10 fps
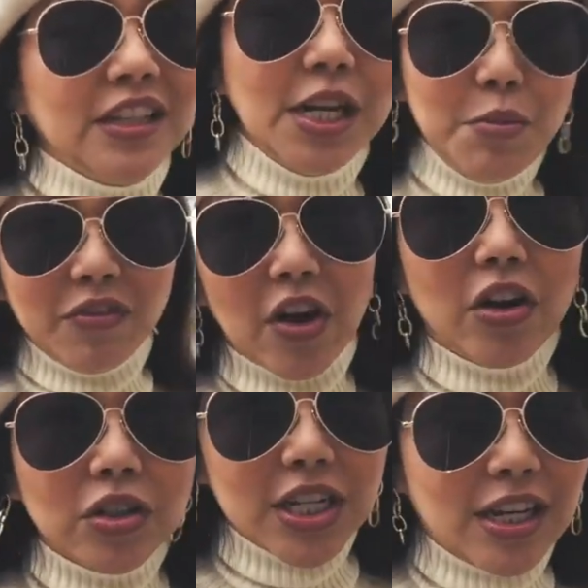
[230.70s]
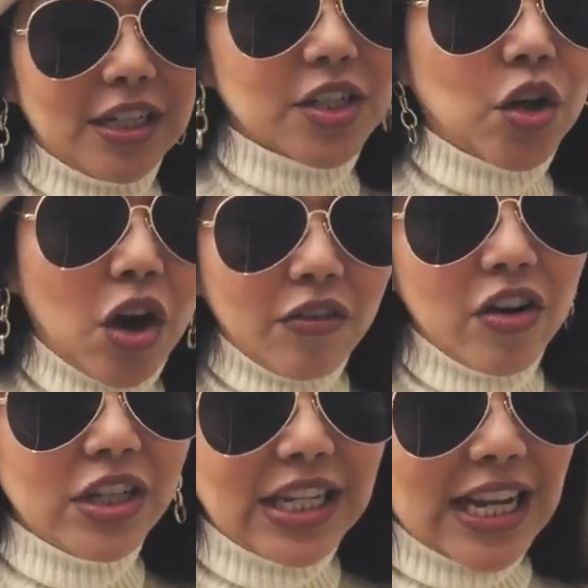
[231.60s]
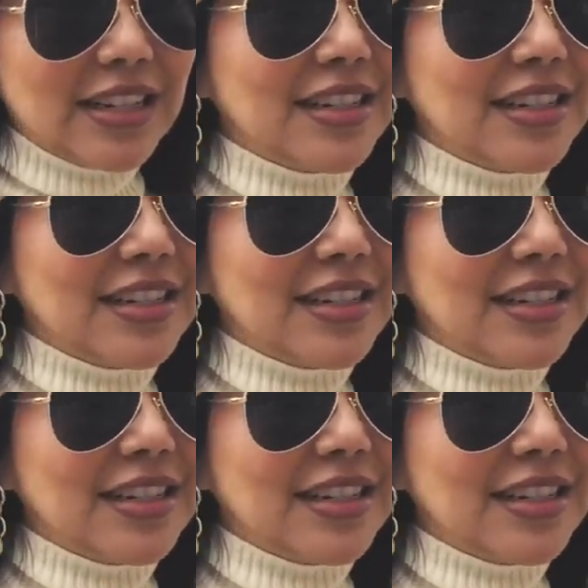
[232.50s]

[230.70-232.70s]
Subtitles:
the name of our hotel is Cova de